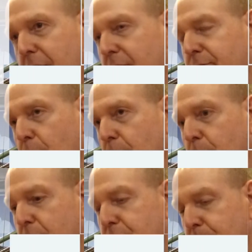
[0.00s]
looking for
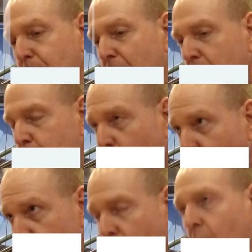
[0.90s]
was
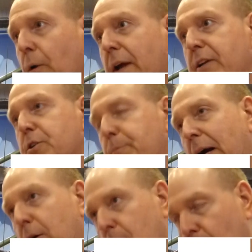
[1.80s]
more low-end
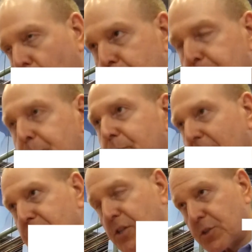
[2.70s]
power, low
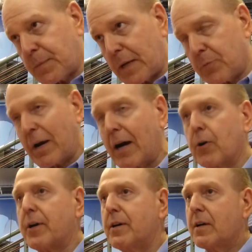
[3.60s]
engine speed
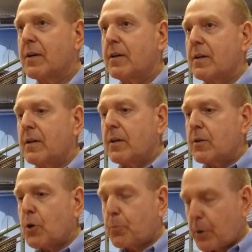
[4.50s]
power,
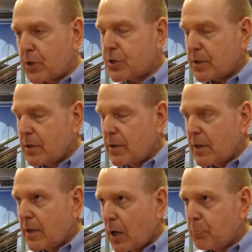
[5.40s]
to push
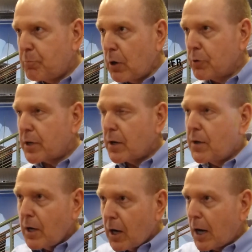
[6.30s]
So the boat
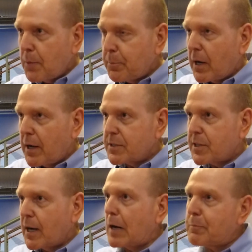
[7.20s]
up on
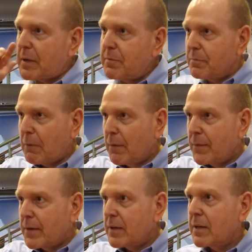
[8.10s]
top
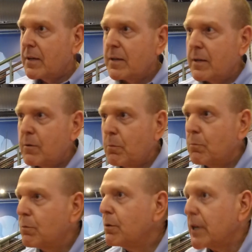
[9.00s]

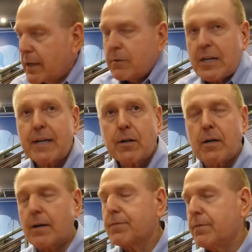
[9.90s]
and really take
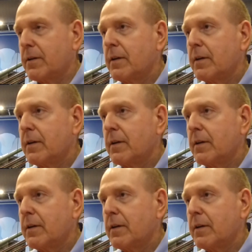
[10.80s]
off.